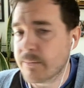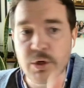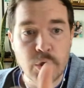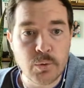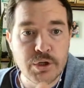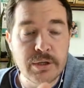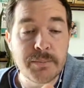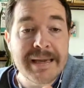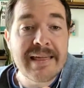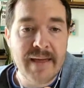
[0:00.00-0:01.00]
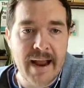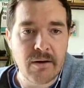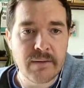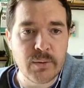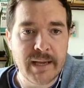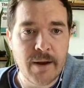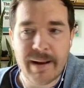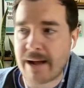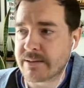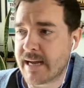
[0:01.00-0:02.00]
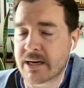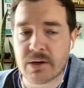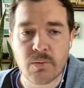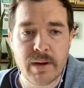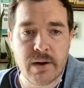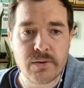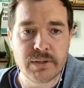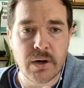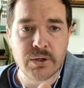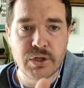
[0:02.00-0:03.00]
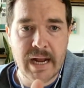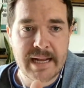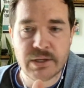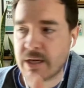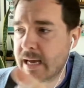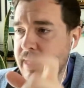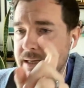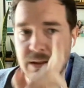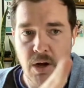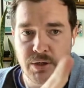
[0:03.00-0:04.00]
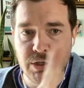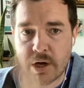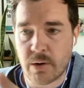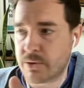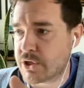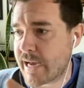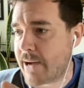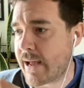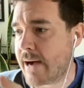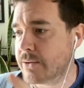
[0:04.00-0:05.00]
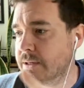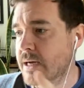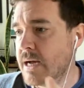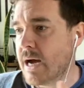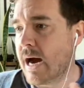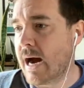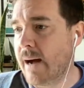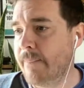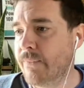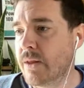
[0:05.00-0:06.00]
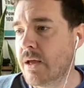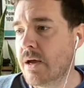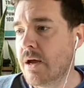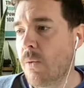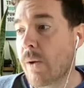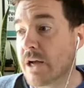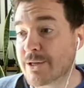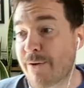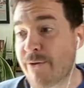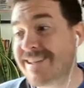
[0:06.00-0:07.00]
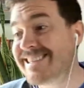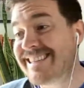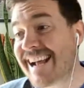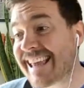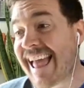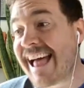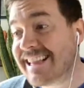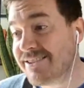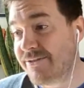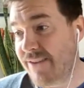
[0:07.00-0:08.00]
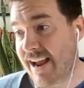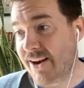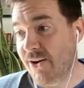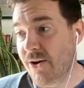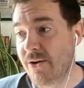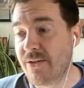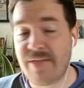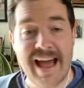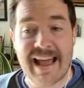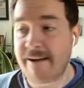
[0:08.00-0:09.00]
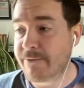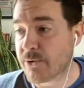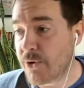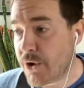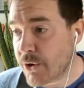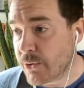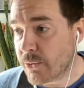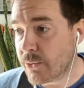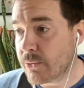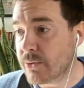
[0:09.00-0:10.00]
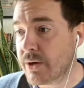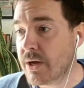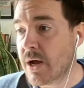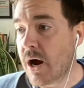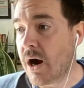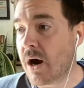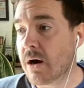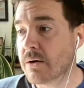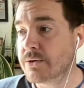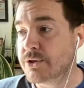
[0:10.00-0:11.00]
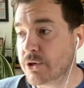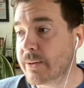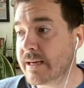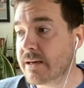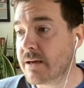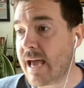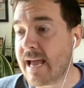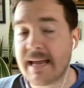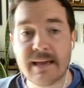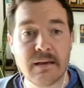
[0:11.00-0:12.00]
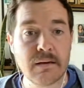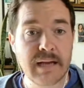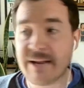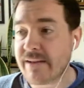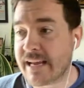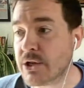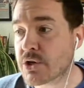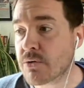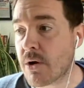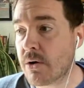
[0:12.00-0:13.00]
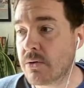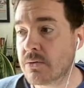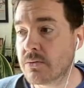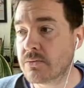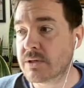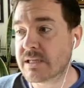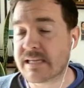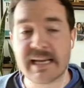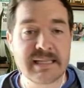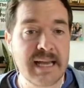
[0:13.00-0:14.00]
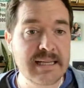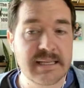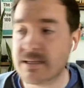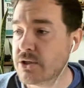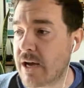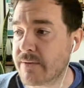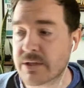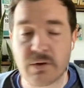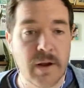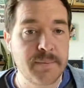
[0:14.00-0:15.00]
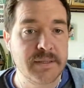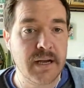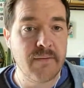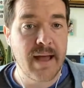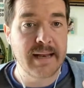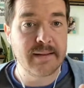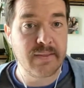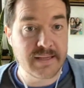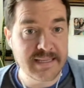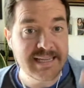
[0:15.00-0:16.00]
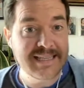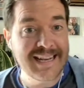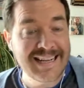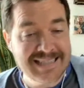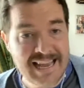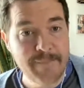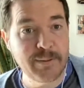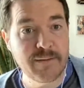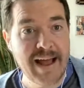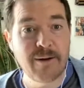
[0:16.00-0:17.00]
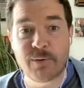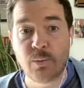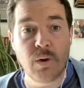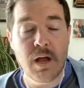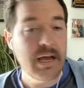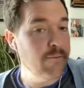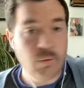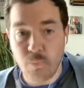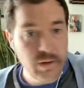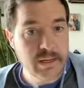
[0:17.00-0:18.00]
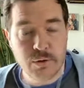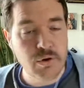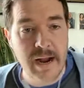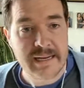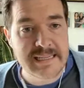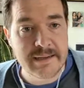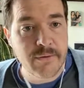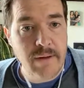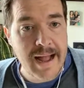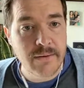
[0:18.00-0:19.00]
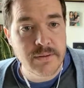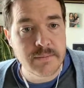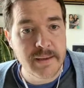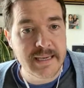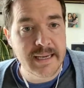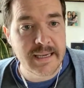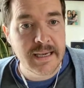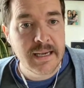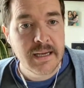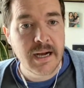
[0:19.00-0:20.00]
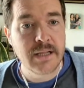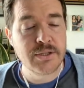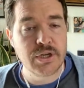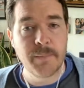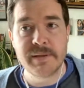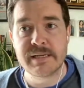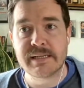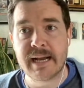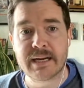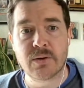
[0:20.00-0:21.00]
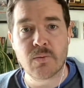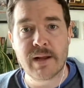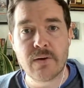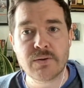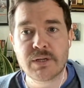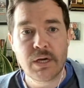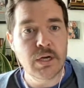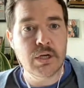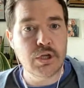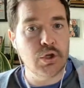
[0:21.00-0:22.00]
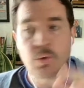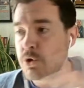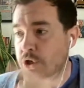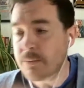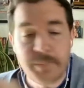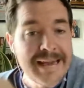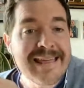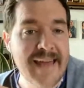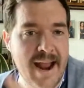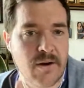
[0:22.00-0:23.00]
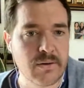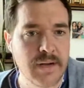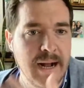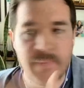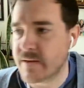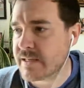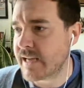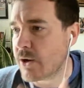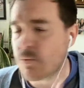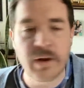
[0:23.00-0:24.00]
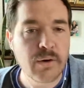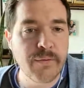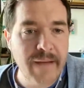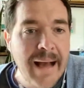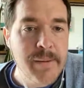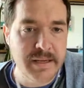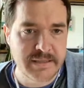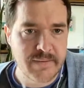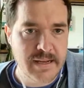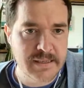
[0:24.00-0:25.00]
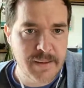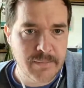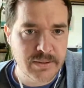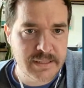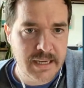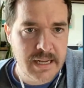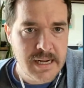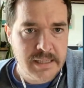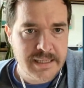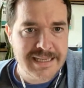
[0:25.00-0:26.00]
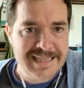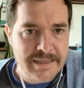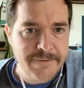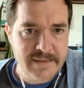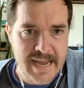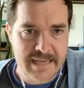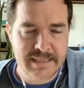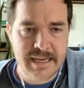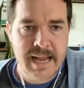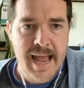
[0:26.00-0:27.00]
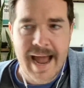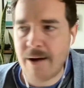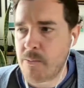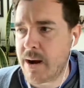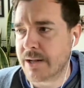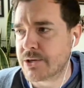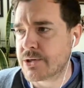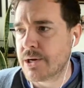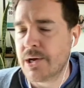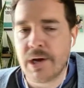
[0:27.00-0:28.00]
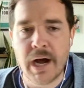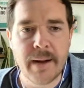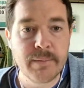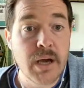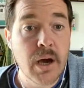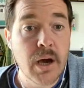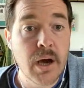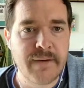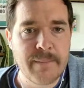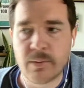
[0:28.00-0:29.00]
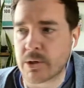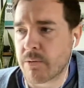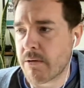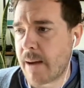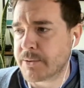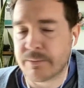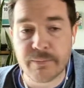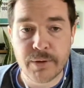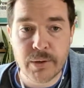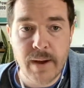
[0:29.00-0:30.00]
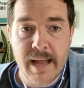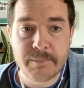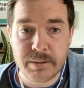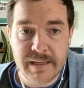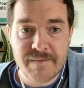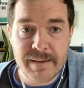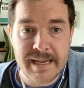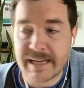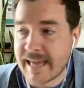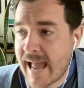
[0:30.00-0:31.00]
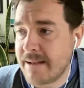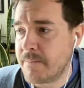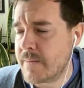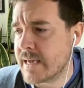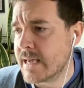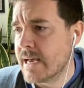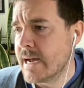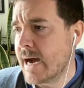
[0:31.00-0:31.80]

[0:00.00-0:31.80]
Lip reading: You should be there if you care about how tech careers are changing. Launch Code shout out. We also have our friends Tech Elevator that afternoon are doing a kind of intro to CSS and JavaScript event. This is an example of how if you really are trying to sniff around making a jump into tech careers, you should be there. This is a fabulous event to be able to sniff test how much coding is a viable career option for you. And believe me, it can be.